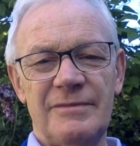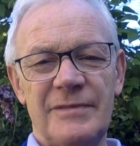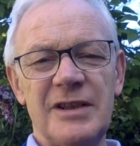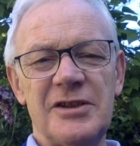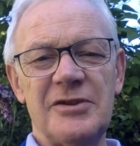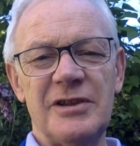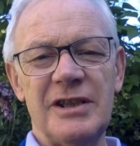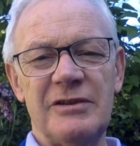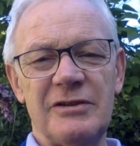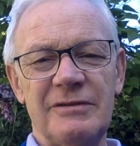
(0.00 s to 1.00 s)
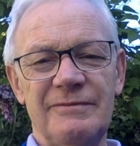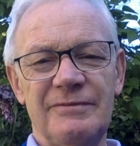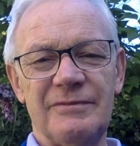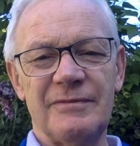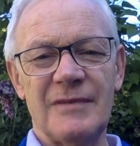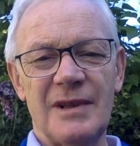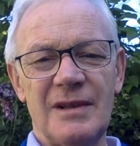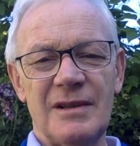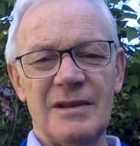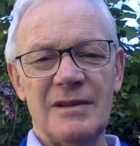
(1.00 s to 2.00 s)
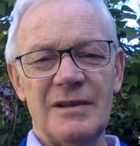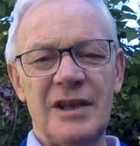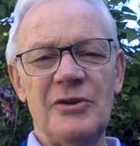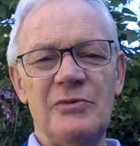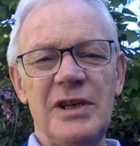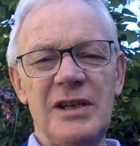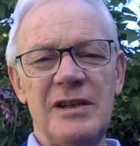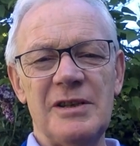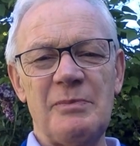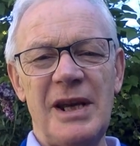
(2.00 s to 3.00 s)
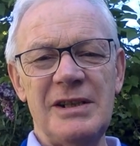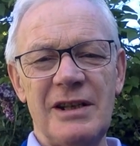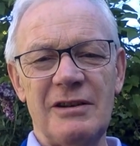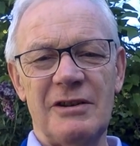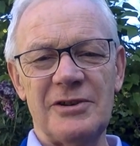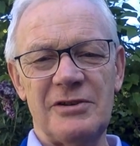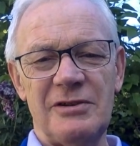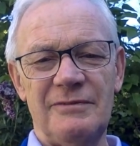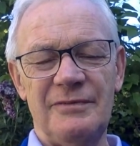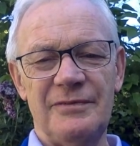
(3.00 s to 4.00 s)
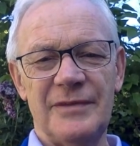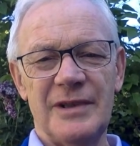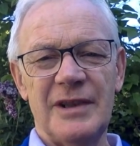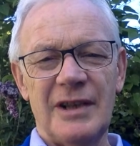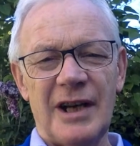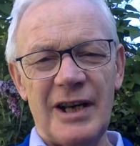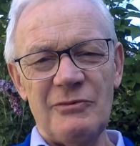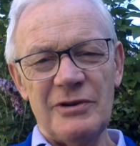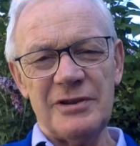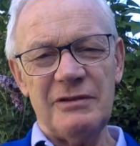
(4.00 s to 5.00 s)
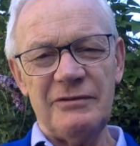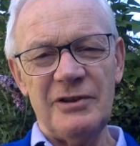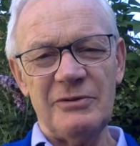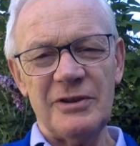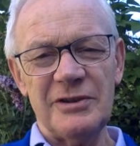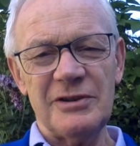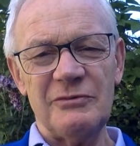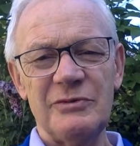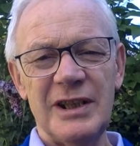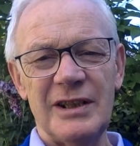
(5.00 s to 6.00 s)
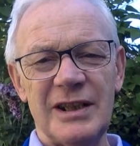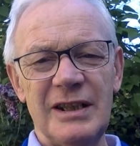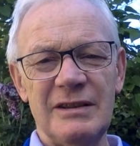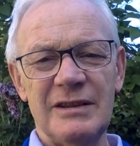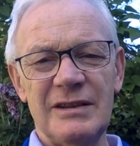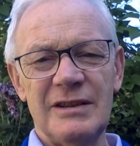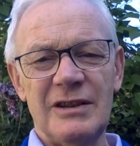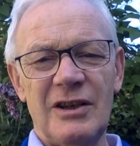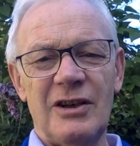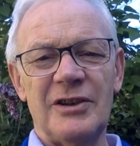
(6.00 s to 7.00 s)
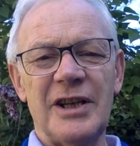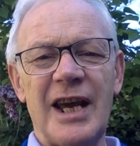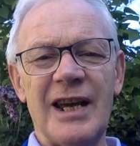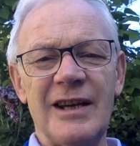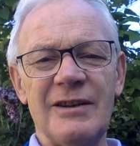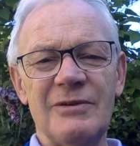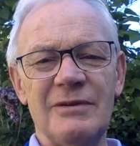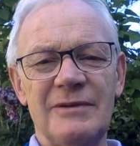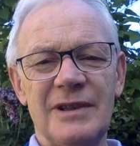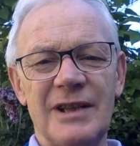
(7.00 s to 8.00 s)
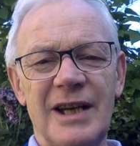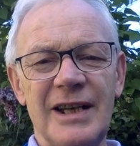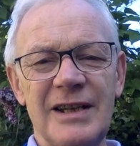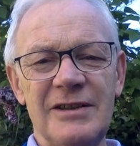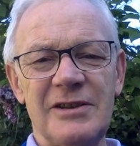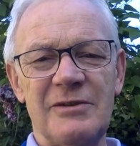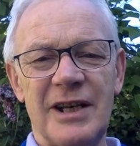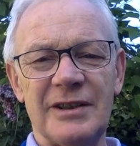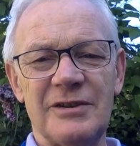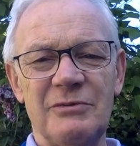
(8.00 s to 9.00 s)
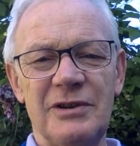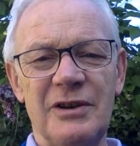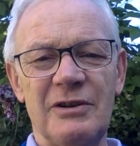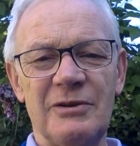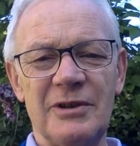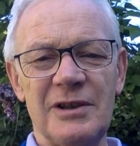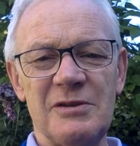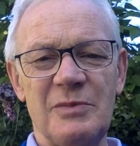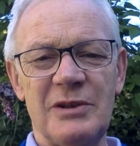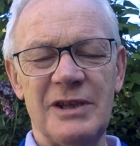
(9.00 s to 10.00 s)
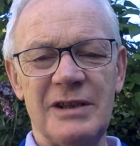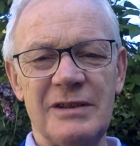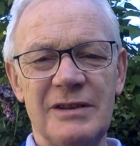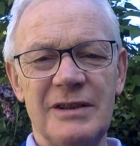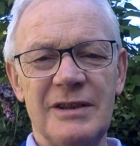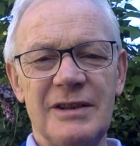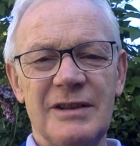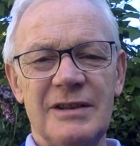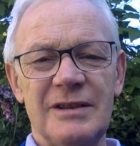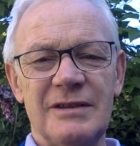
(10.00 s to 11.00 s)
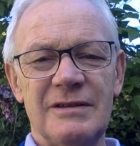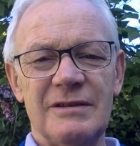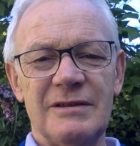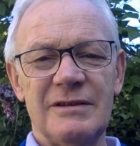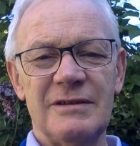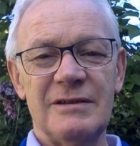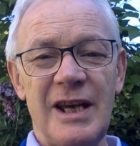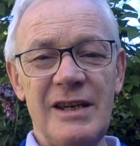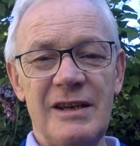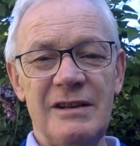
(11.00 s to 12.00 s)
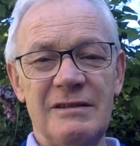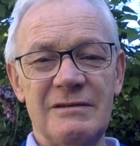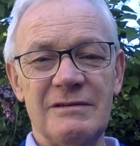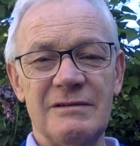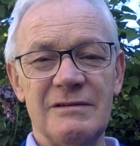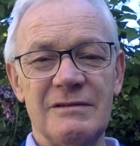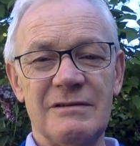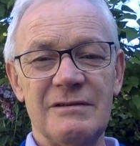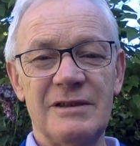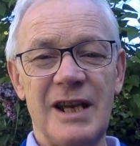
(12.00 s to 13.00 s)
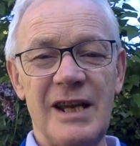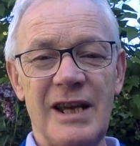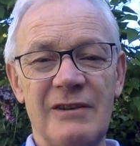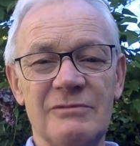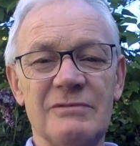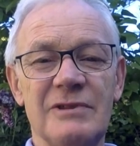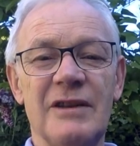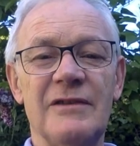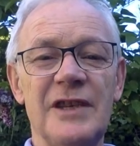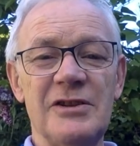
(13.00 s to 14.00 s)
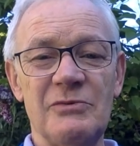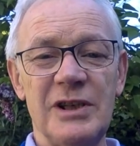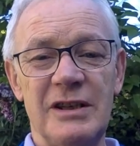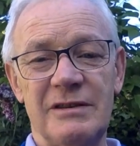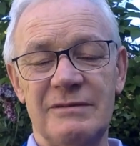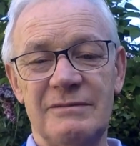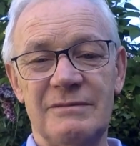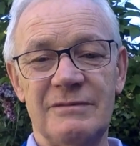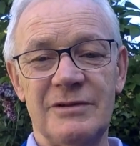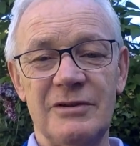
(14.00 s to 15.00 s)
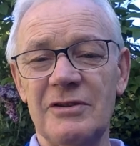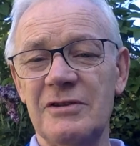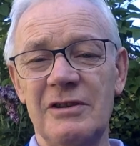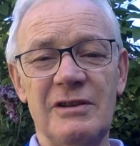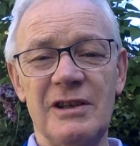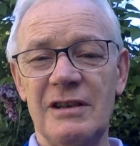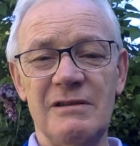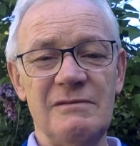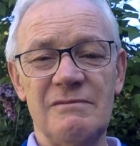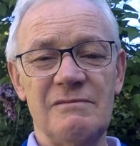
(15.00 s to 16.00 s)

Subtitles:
But it's strange. In a week it's Pentecost, and I want to focus really on how I interact with the Holy Spirit day in, day out, this week. Not earlier,